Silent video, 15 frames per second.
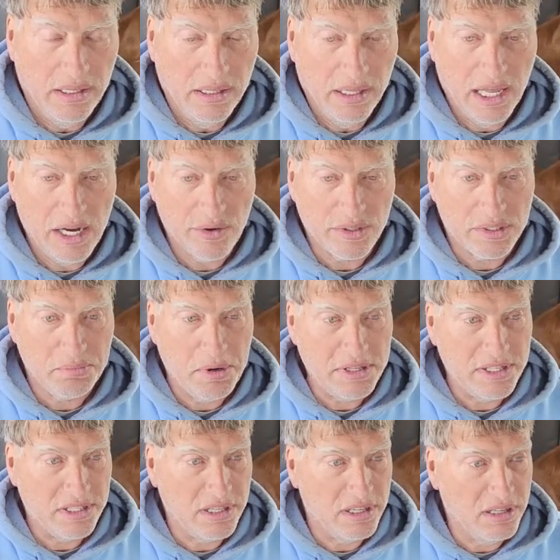now we're
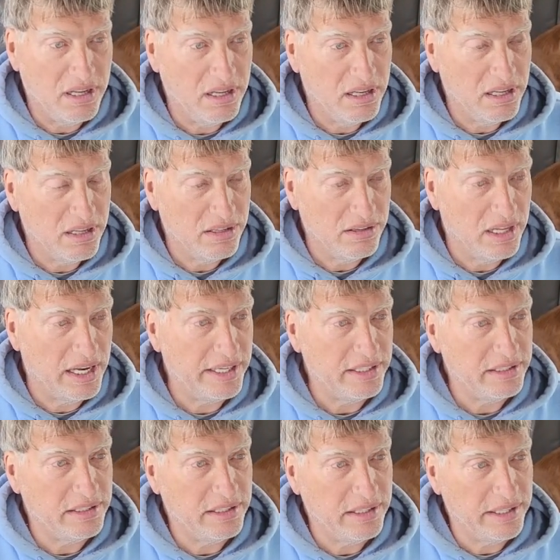spending the
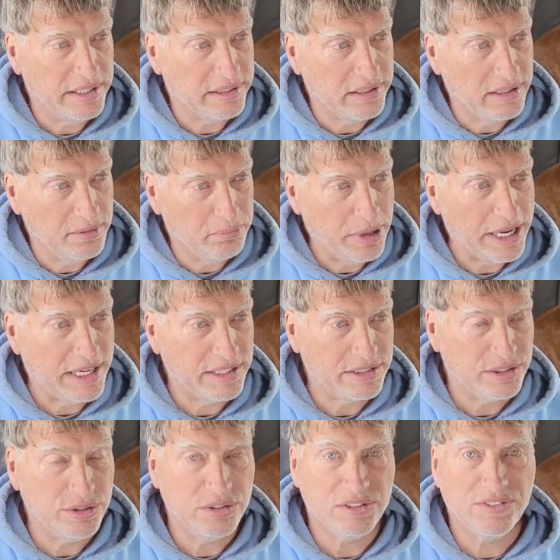night at Peggy
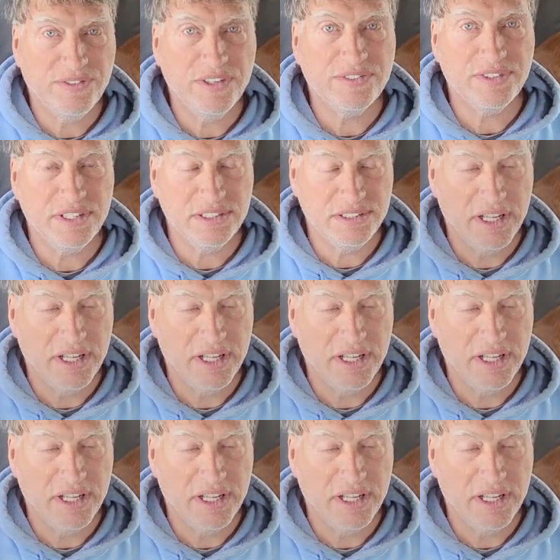Sue's 50's